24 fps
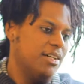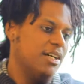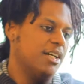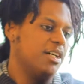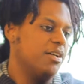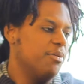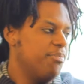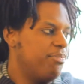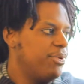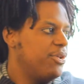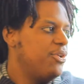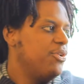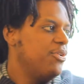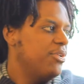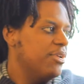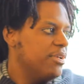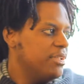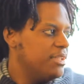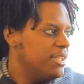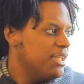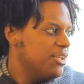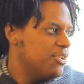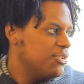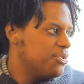a computer
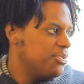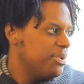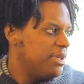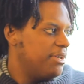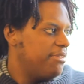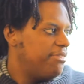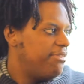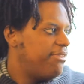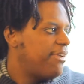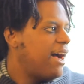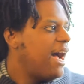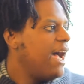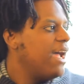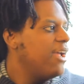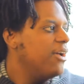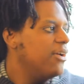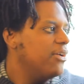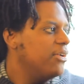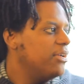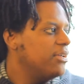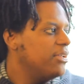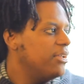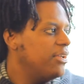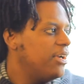deals with a file,
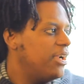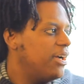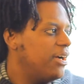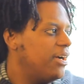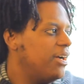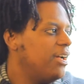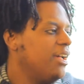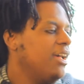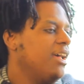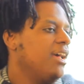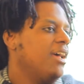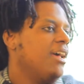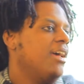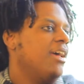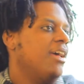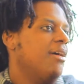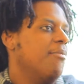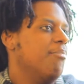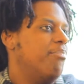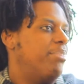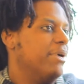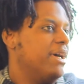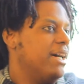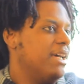you know.
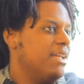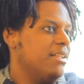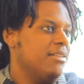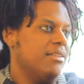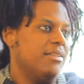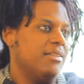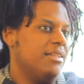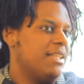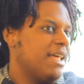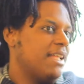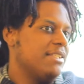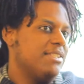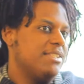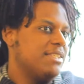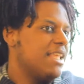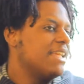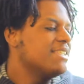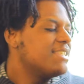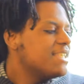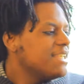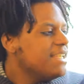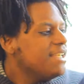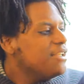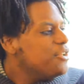But that's,
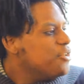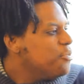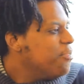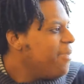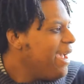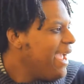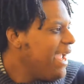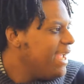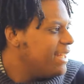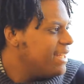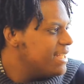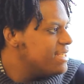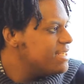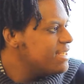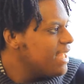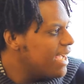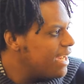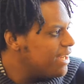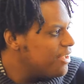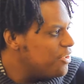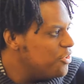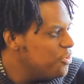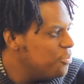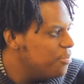that's inhumane. It's
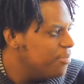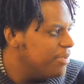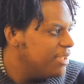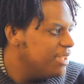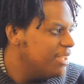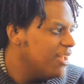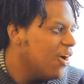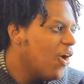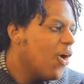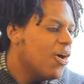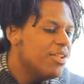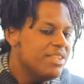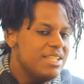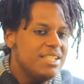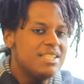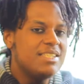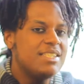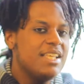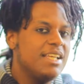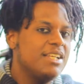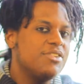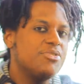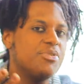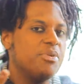not human. All
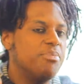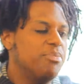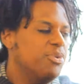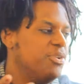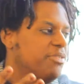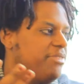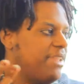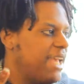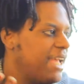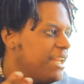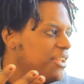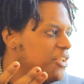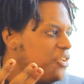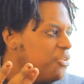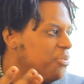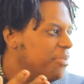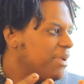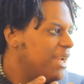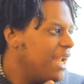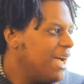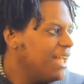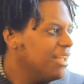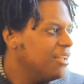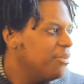these things remove that
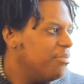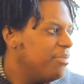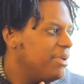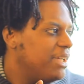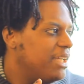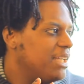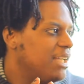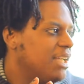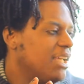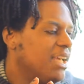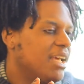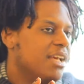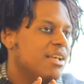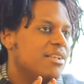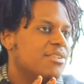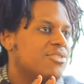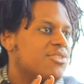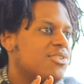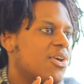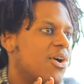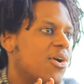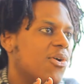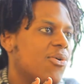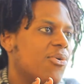human element.
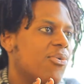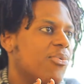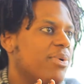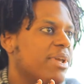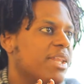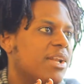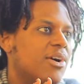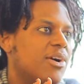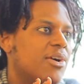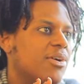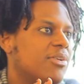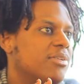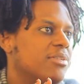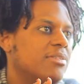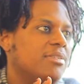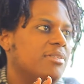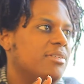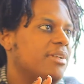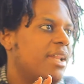So we don't